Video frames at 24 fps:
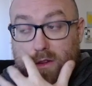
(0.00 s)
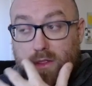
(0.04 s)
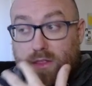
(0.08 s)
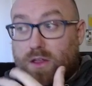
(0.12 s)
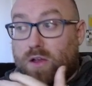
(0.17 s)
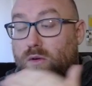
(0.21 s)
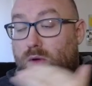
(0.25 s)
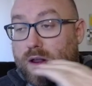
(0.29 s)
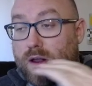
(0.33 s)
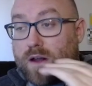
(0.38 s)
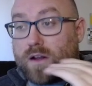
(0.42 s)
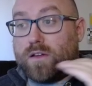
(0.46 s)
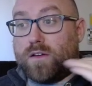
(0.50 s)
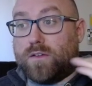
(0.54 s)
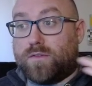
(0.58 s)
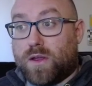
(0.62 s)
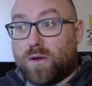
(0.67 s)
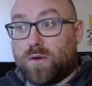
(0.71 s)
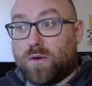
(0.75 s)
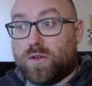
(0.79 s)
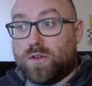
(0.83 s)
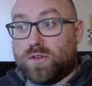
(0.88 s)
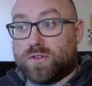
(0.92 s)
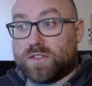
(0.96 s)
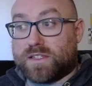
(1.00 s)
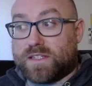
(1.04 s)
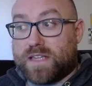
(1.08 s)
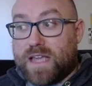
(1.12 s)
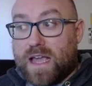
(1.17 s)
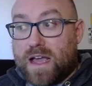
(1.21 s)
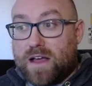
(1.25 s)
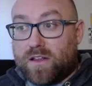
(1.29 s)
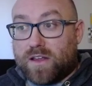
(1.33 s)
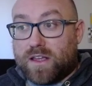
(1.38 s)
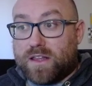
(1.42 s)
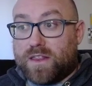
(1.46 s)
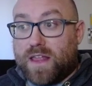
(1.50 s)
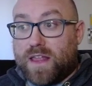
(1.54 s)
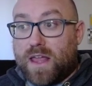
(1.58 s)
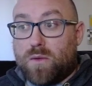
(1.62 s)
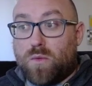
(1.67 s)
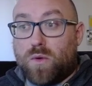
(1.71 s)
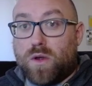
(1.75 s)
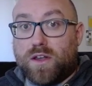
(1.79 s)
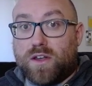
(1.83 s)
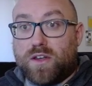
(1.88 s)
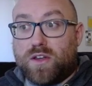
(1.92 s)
Theoretically, if they were using Kelly, they wouldn't